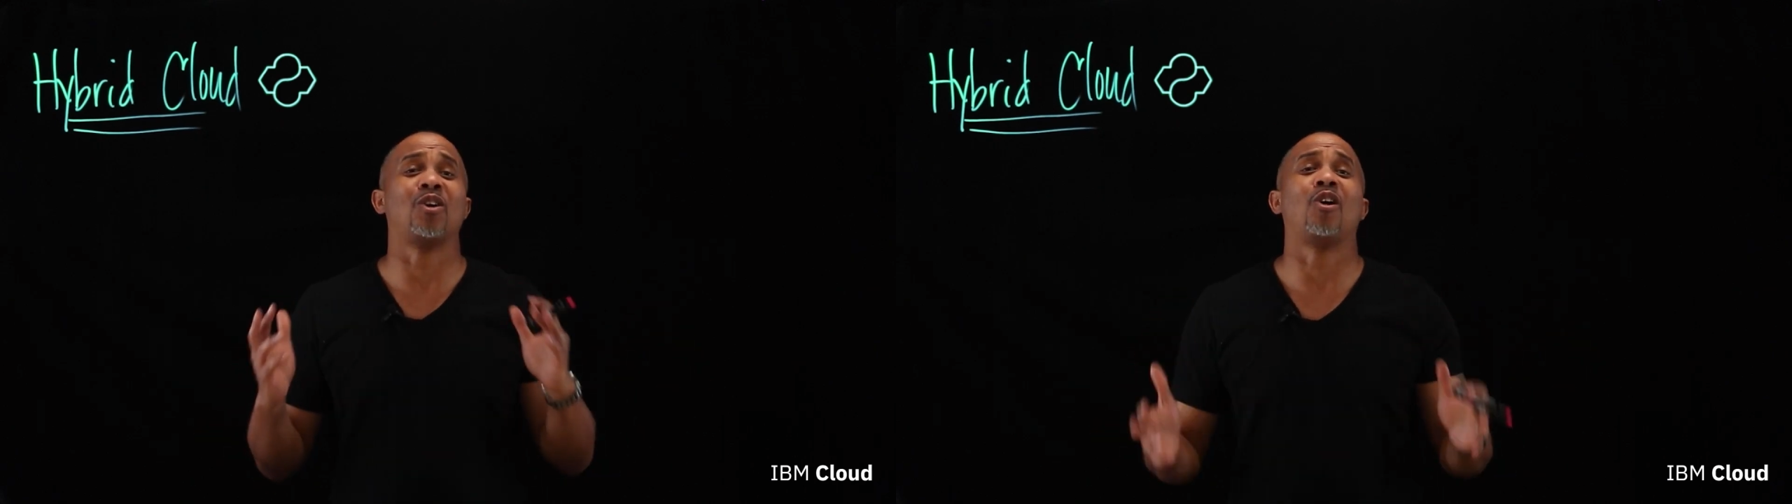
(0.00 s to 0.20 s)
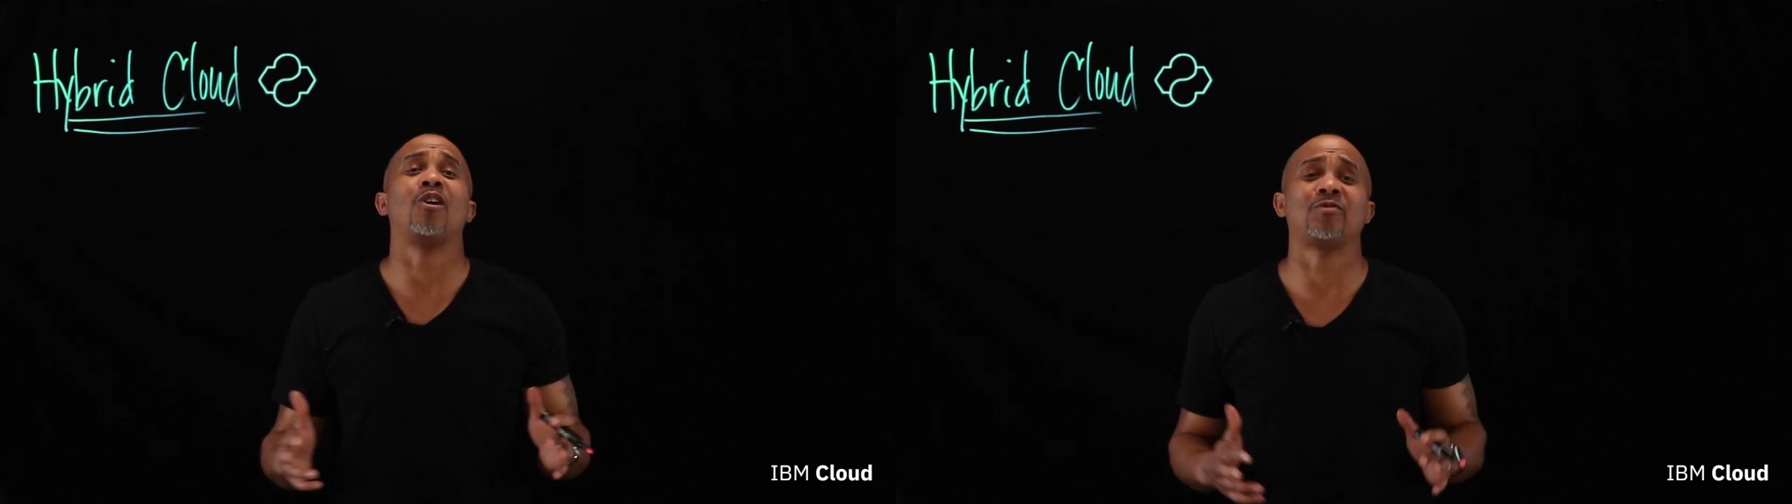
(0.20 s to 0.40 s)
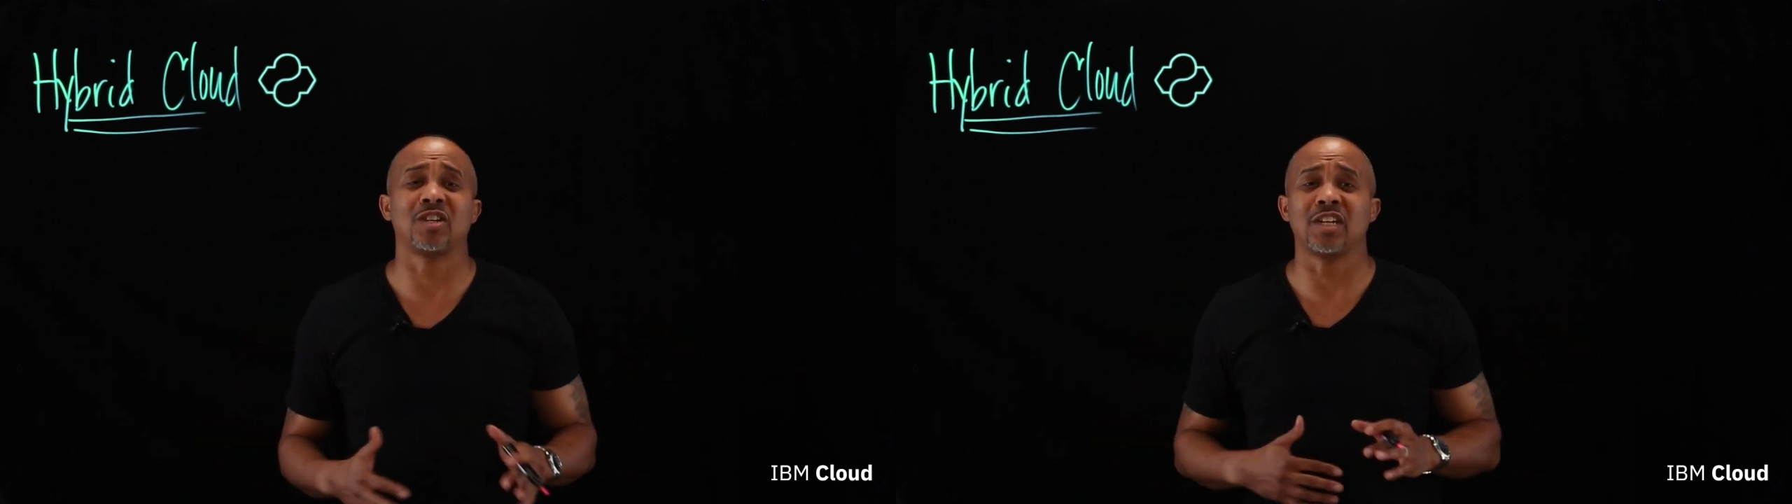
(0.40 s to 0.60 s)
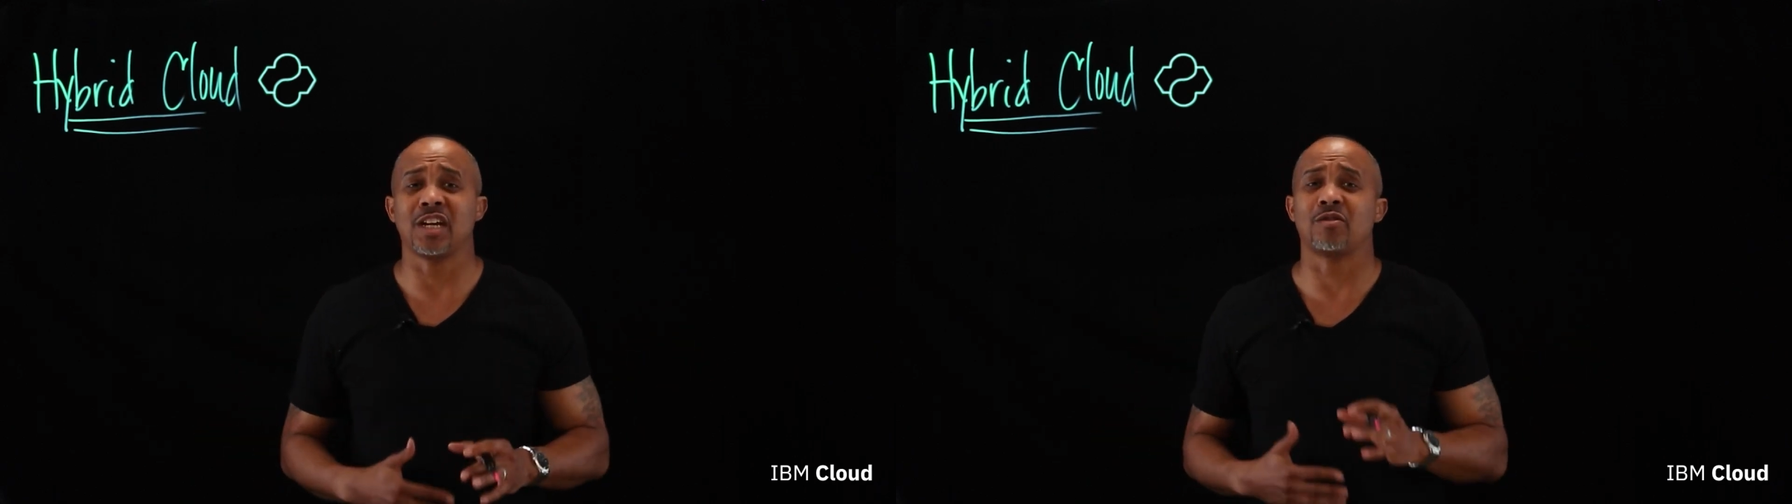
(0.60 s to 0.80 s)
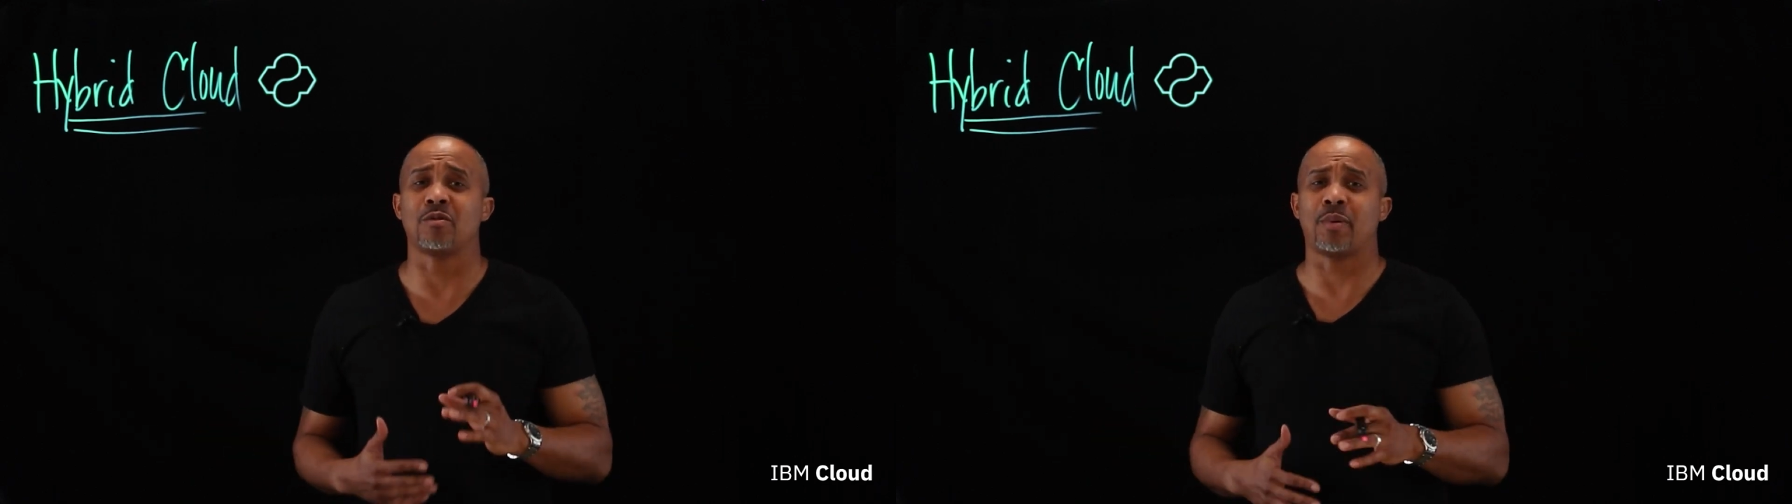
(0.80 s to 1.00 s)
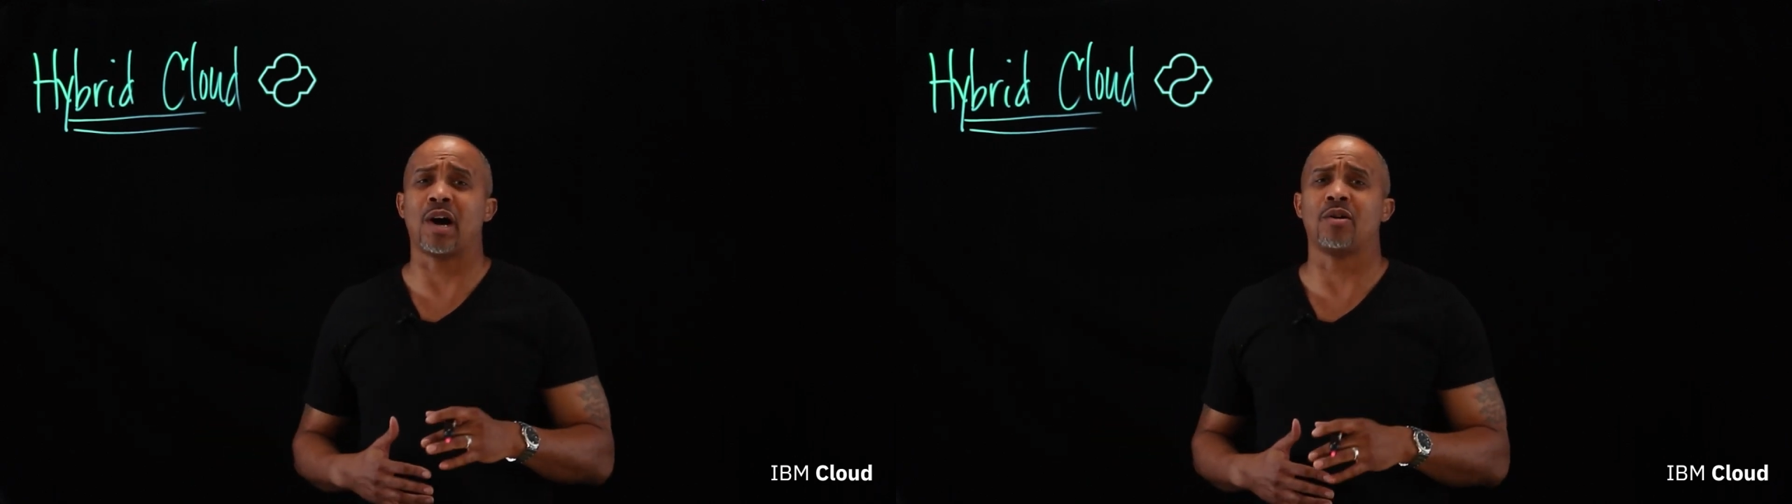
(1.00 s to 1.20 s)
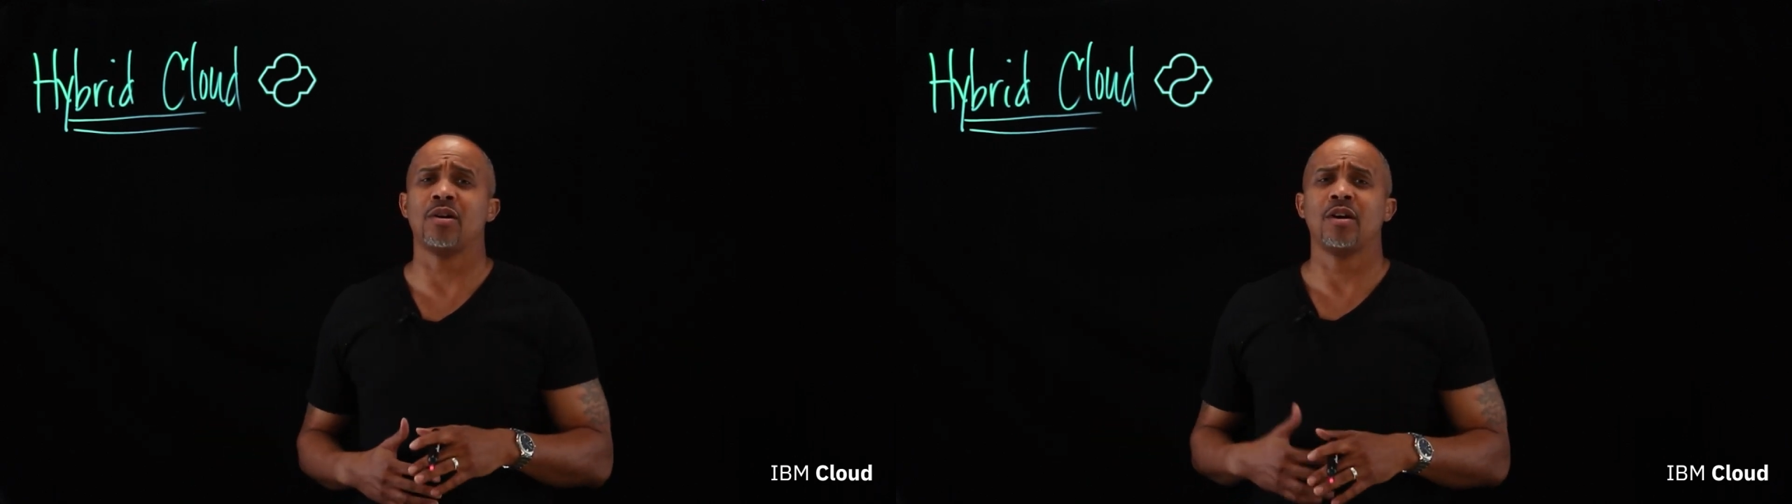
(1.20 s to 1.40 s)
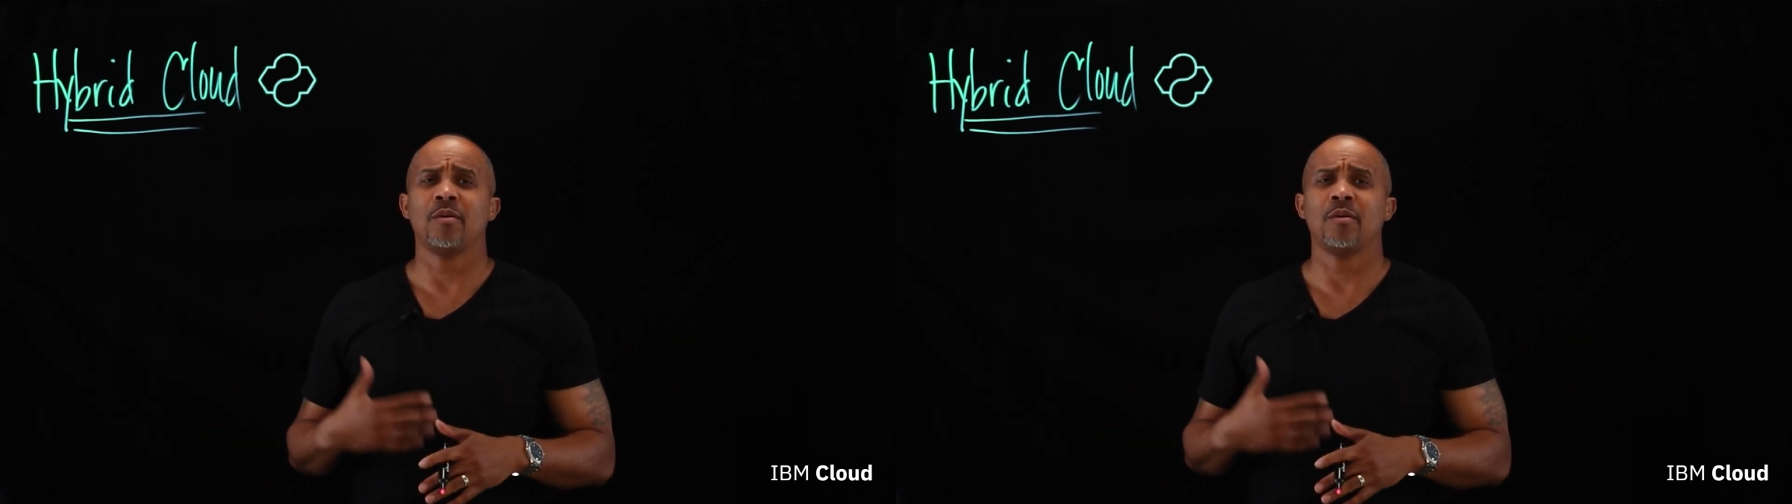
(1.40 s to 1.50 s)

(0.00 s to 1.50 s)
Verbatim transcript: often hear about,